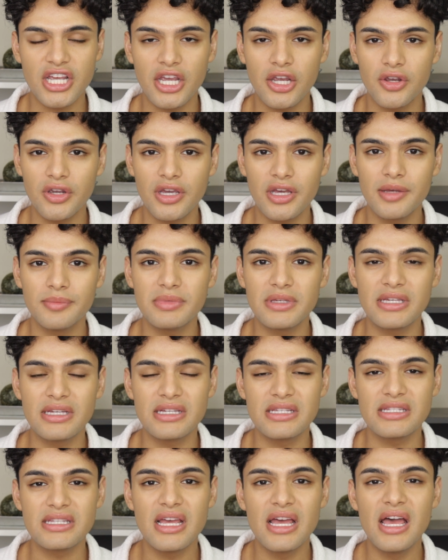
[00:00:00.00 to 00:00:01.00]
area
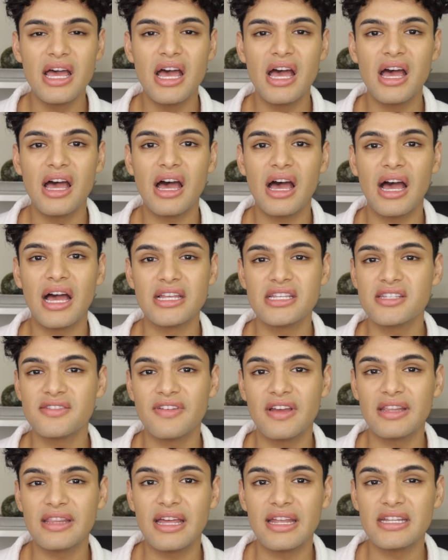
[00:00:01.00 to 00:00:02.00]
because I just
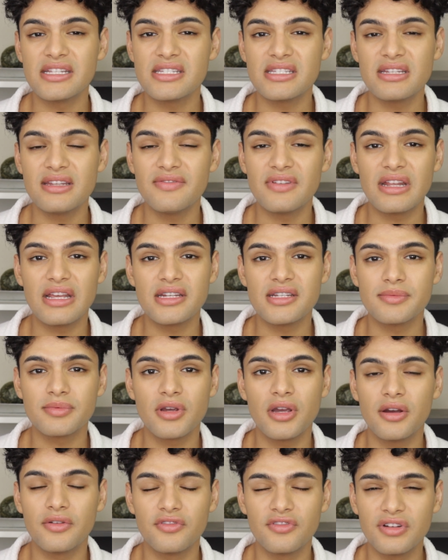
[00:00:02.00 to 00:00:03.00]
find that it doesn't even end up
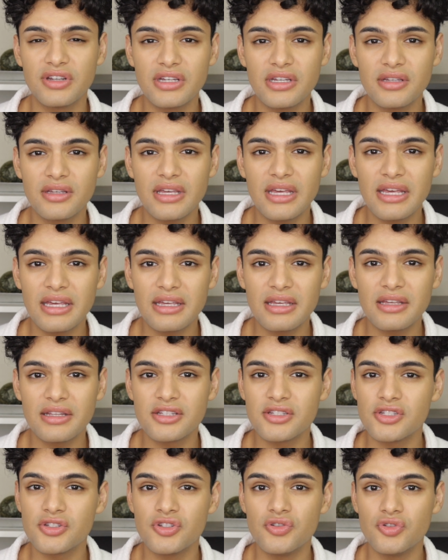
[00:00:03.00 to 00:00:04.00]
covering it.
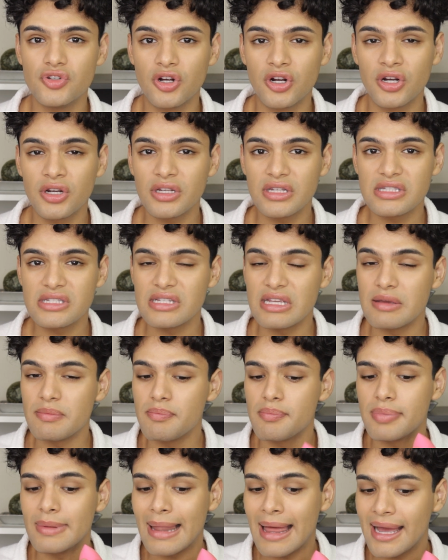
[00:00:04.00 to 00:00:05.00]
It's too dark. It's
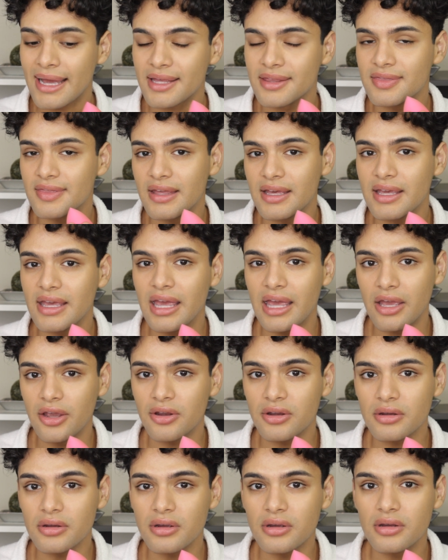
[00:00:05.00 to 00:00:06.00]
like black, thick
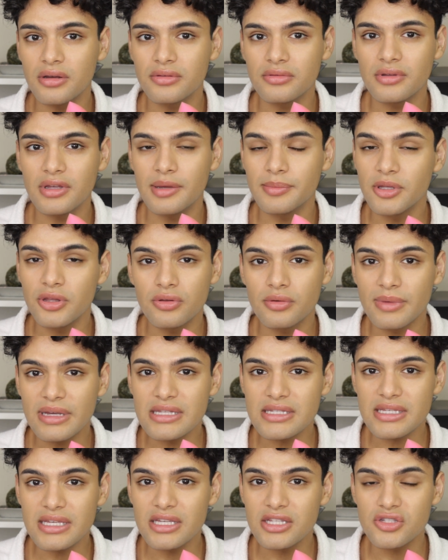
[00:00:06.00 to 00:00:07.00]
hair coming through my
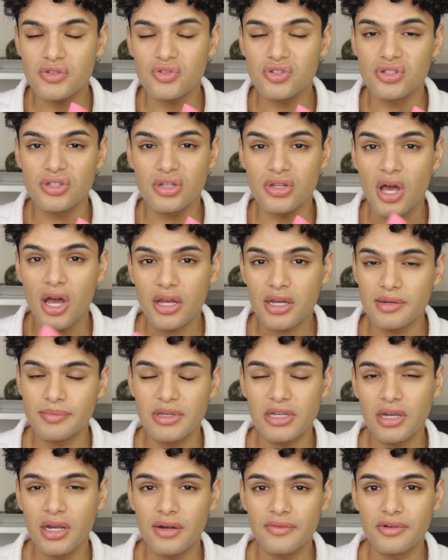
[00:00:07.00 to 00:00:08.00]
skin, so it's not gonna
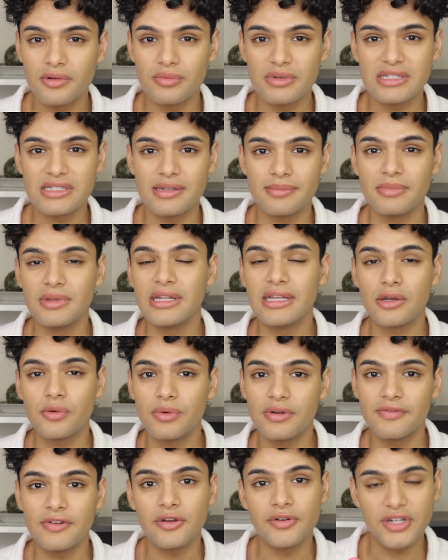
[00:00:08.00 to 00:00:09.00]
be covered with some
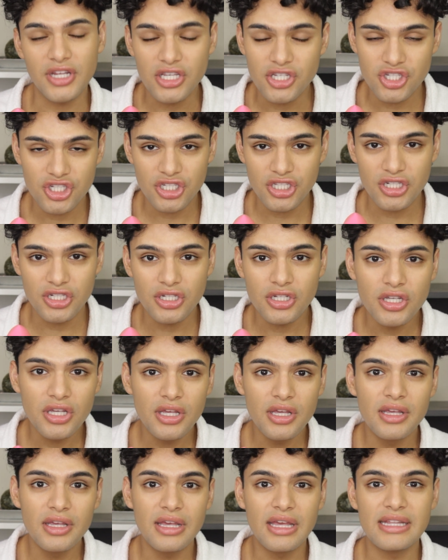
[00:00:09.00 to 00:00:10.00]
liquid foundation.
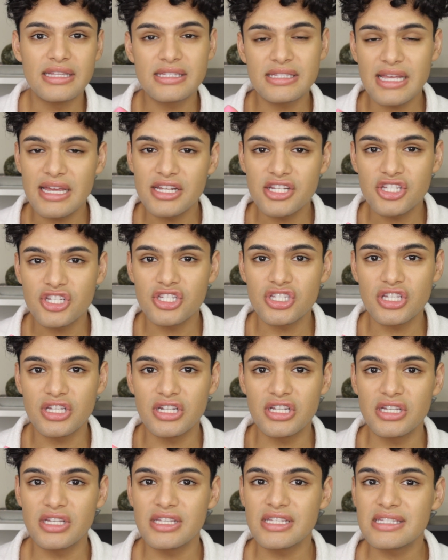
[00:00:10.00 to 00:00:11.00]
Instead, it's just
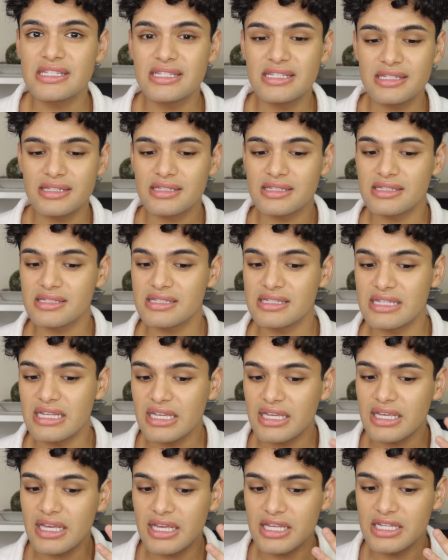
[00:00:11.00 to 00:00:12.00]
gonna
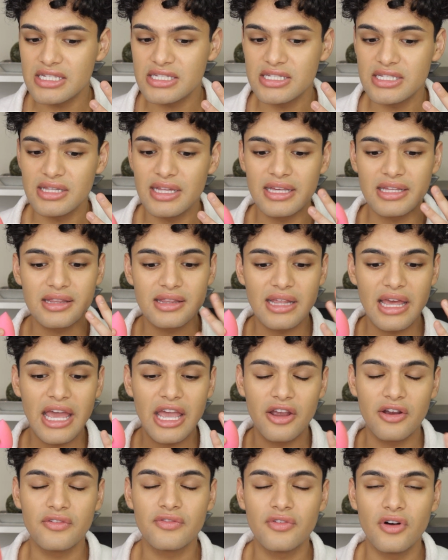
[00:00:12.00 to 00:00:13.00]
sink into like the
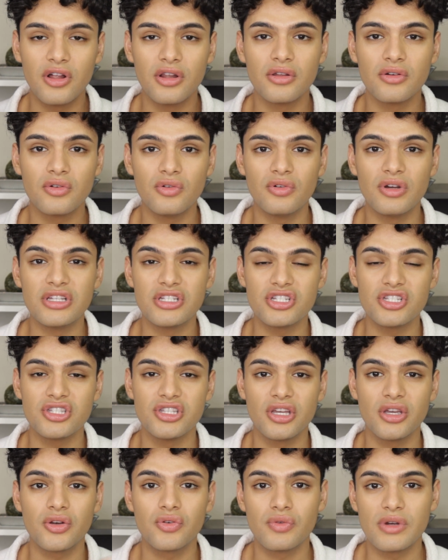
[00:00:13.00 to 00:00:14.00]
hair follicle and just
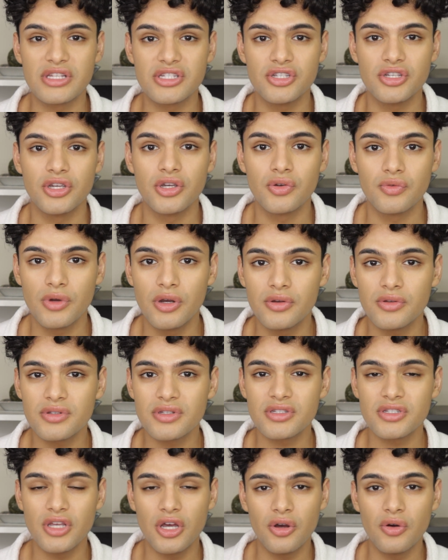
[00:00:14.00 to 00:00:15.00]
look crusty and gross.
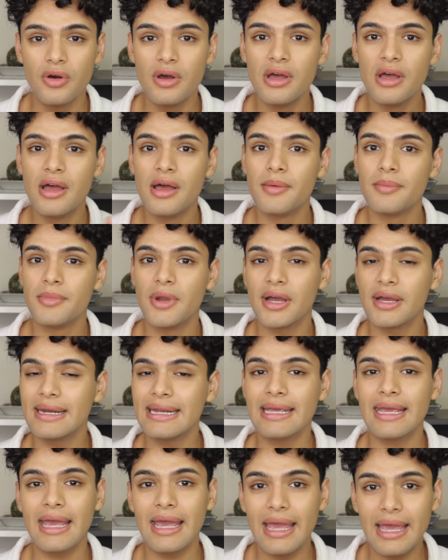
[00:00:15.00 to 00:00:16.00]
So I'm not
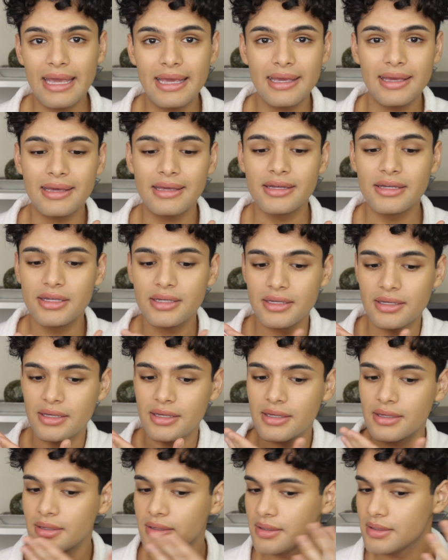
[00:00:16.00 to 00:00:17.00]
gonna cake
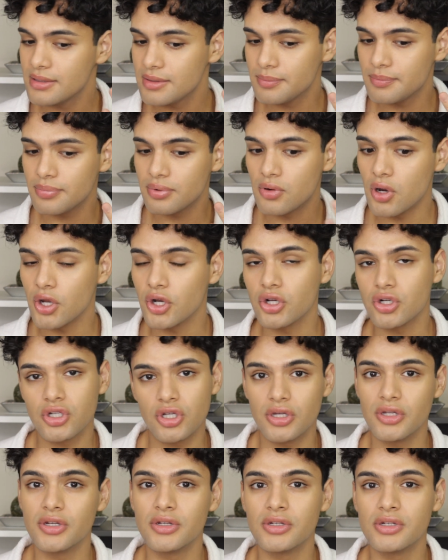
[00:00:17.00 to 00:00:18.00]
product
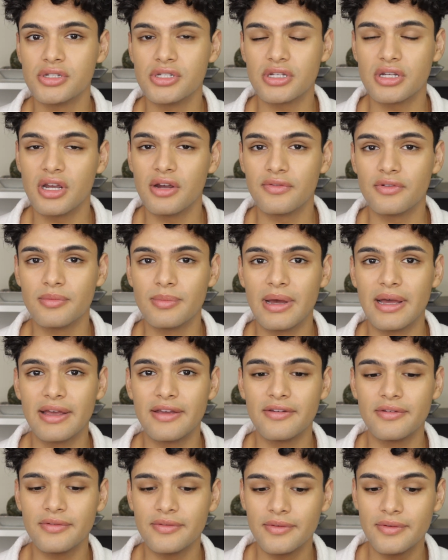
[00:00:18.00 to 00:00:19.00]
on to cover my